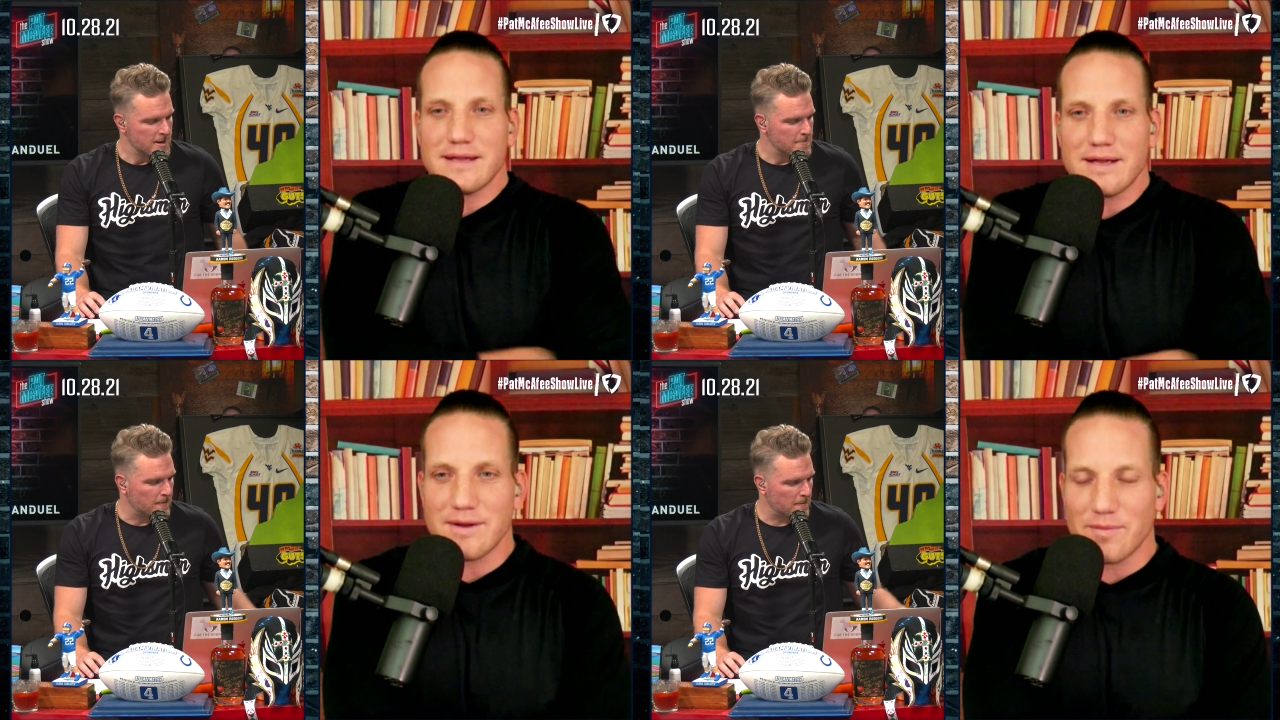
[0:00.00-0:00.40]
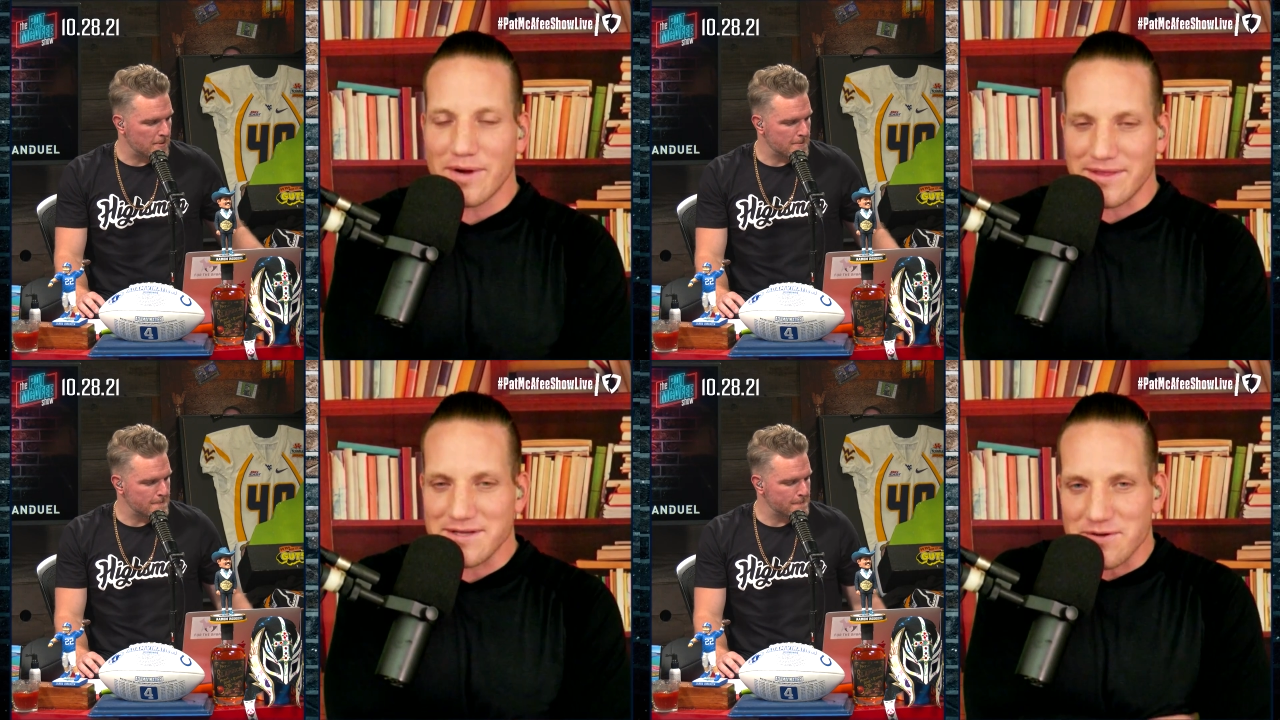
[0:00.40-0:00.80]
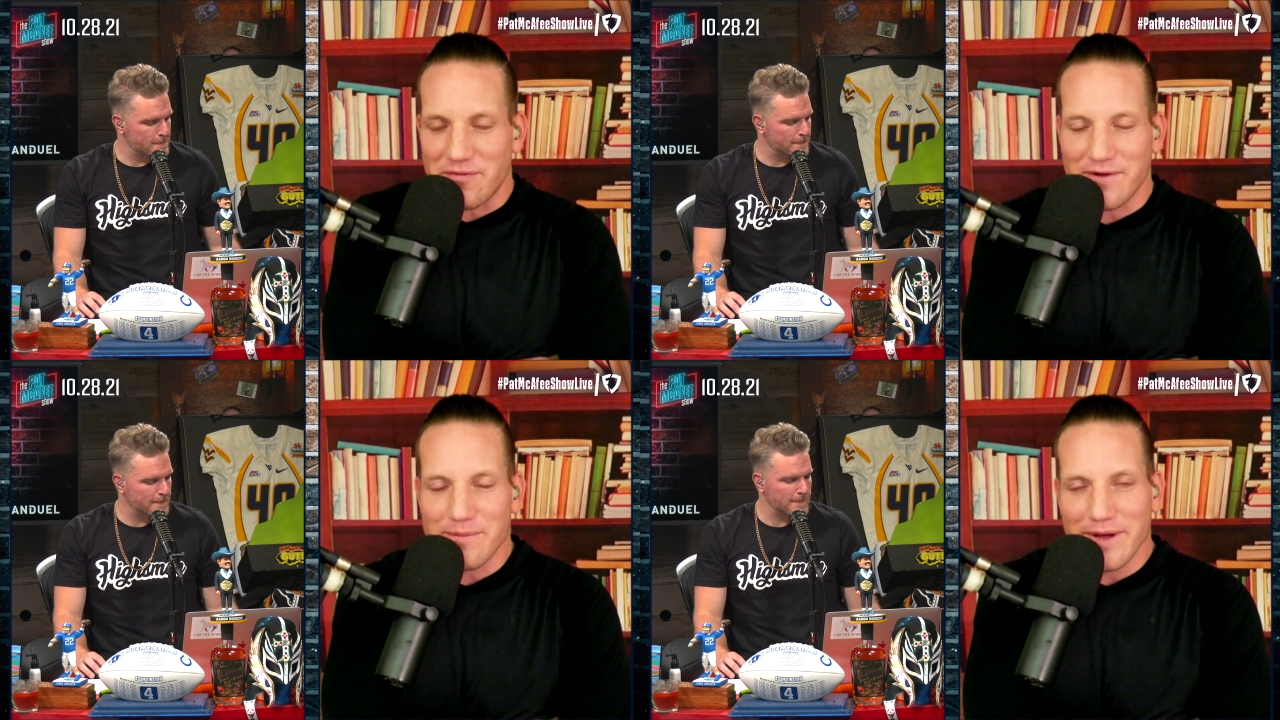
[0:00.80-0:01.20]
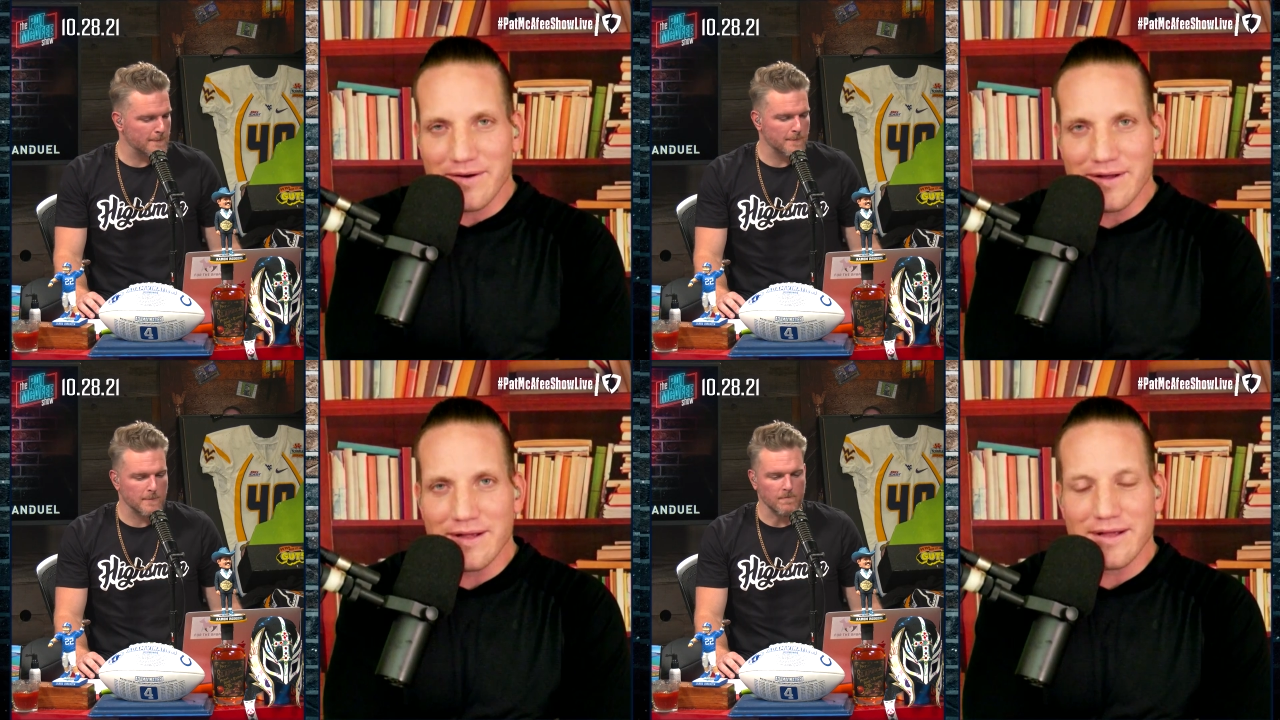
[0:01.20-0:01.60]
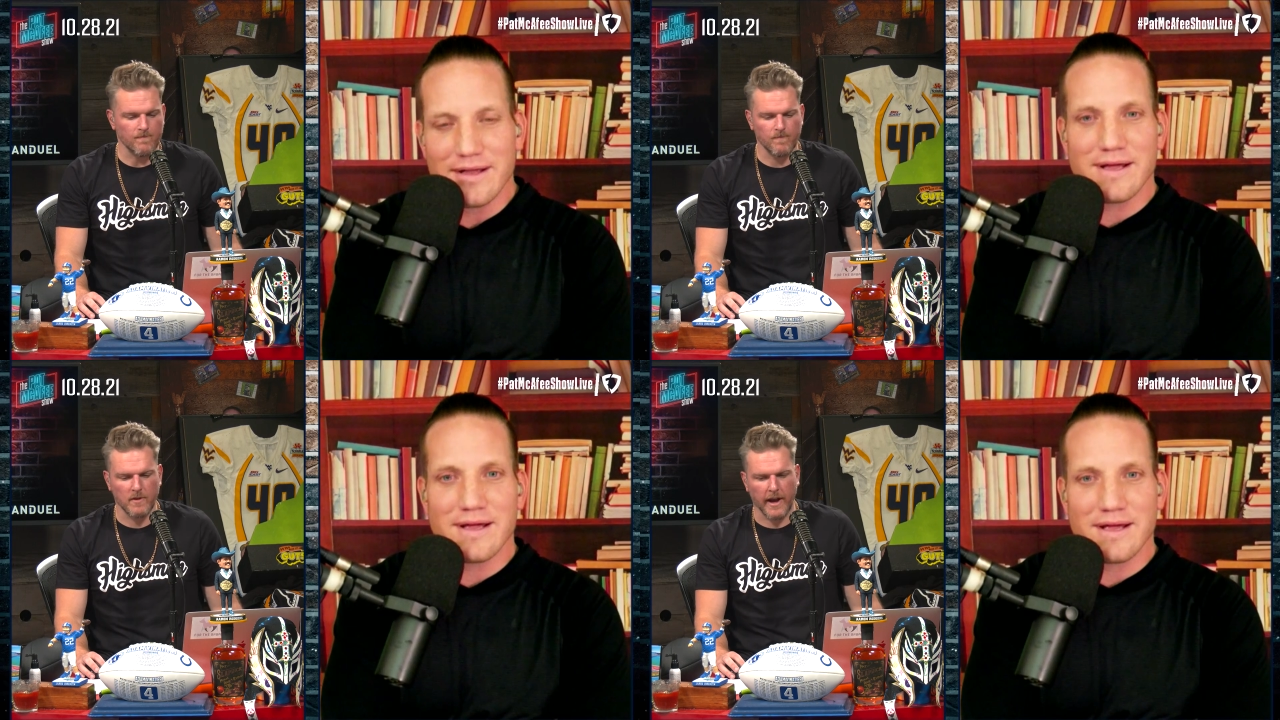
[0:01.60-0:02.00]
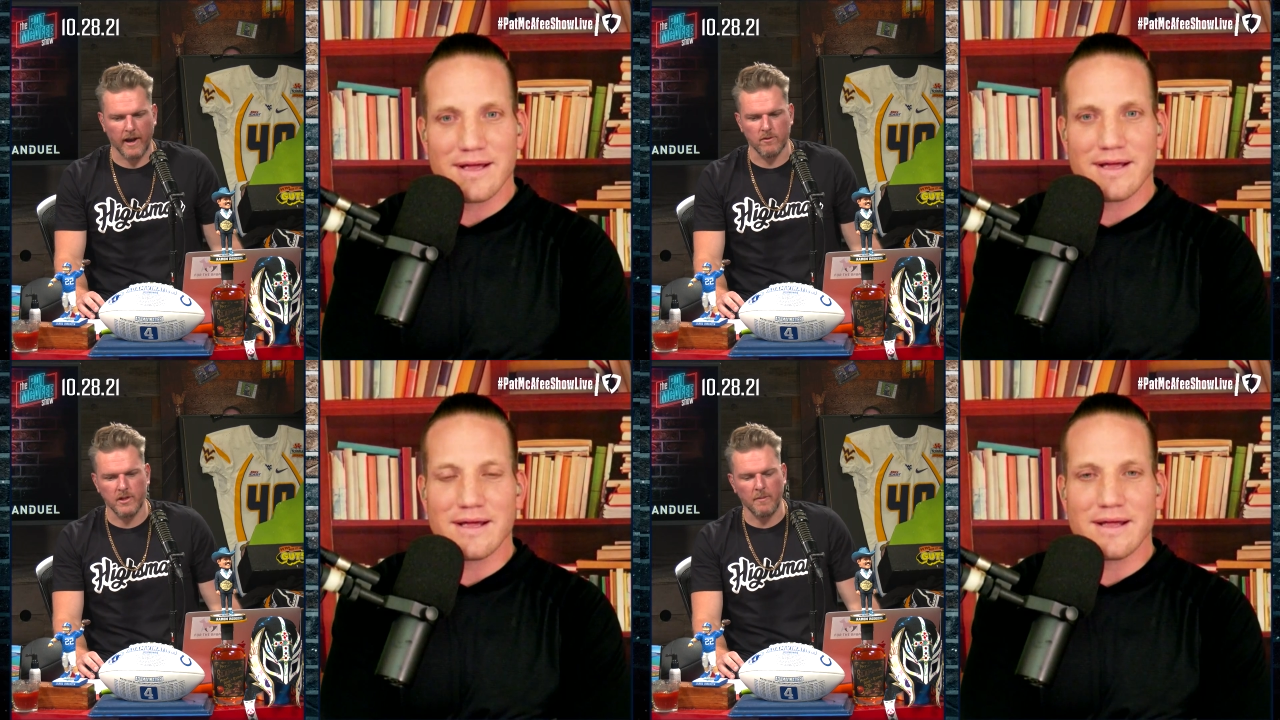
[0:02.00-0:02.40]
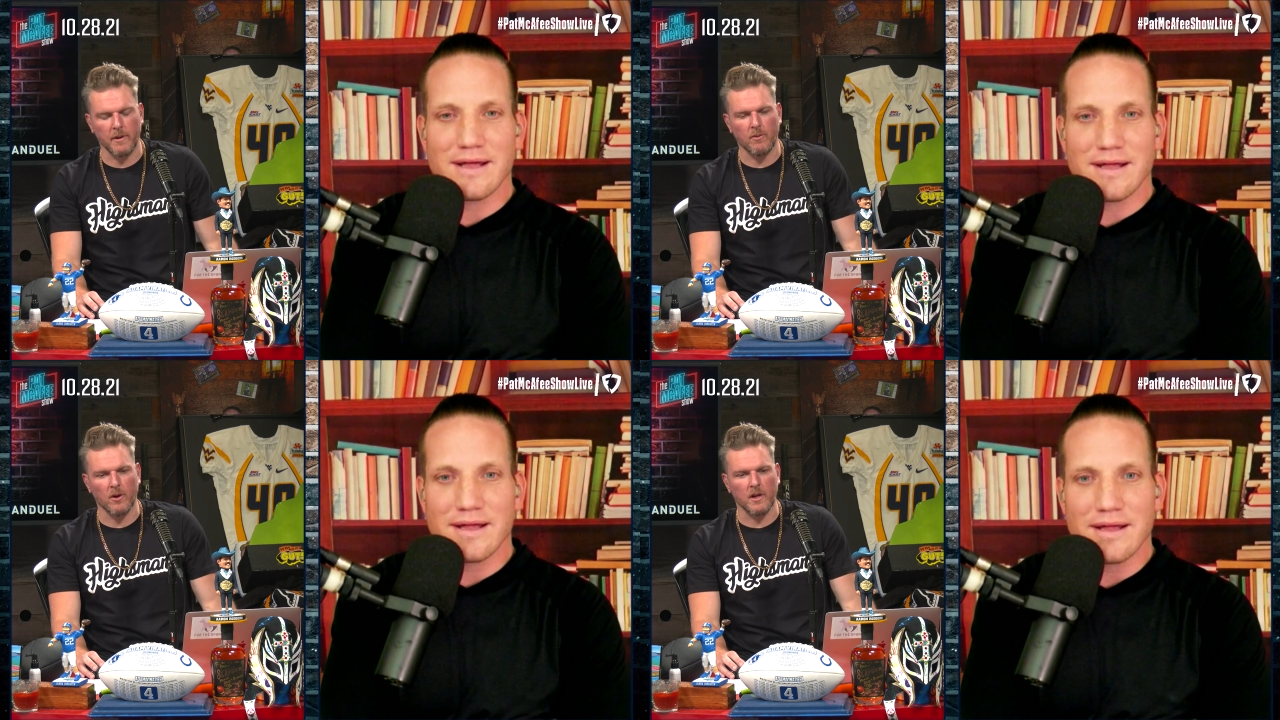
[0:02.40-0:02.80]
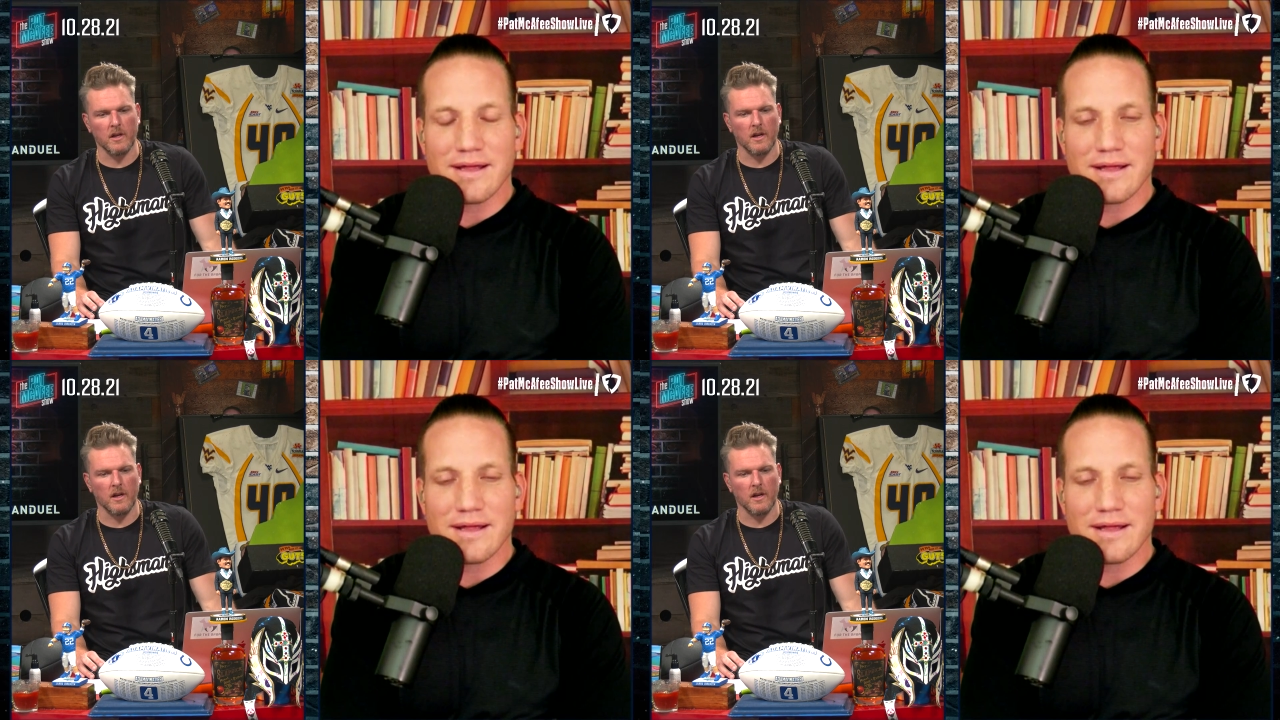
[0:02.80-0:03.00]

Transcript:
Speaker 1: Wait, this, is a female? year. Yeah, it was somebody broke in.